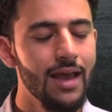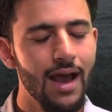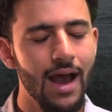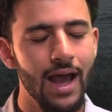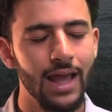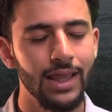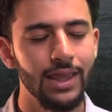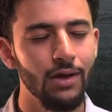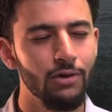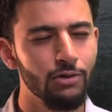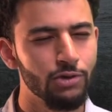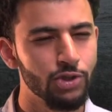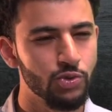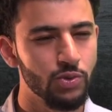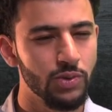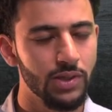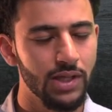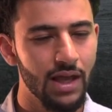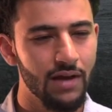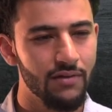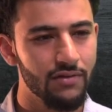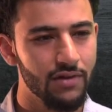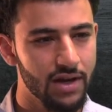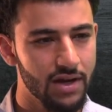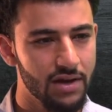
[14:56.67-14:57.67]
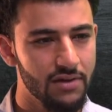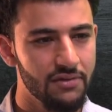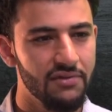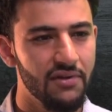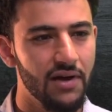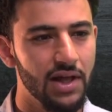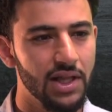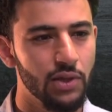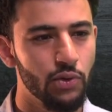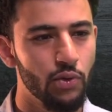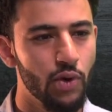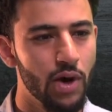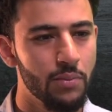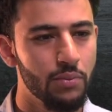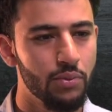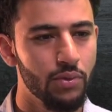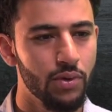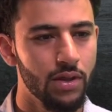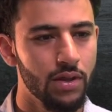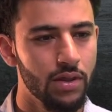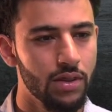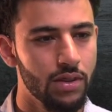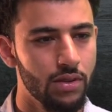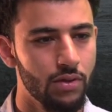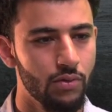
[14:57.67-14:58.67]
and no one's really ever going to follow up
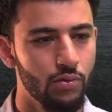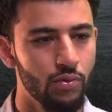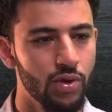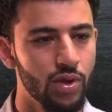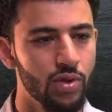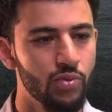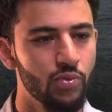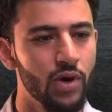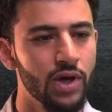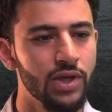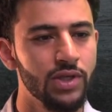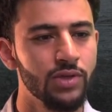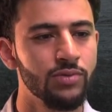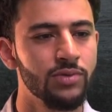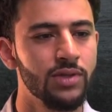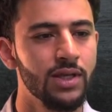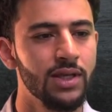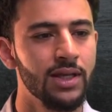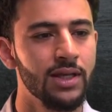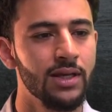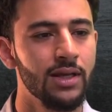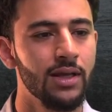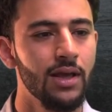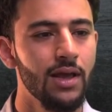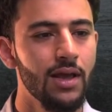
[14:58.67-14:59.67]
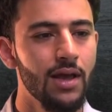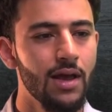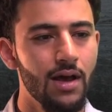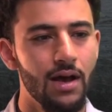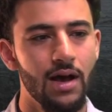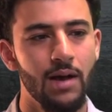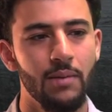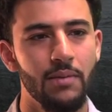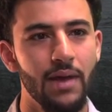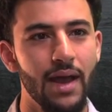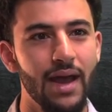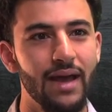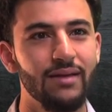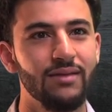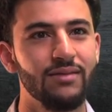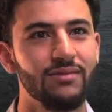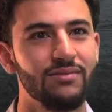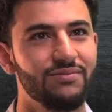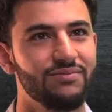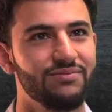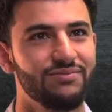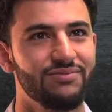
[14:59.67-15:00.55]
with what you did. And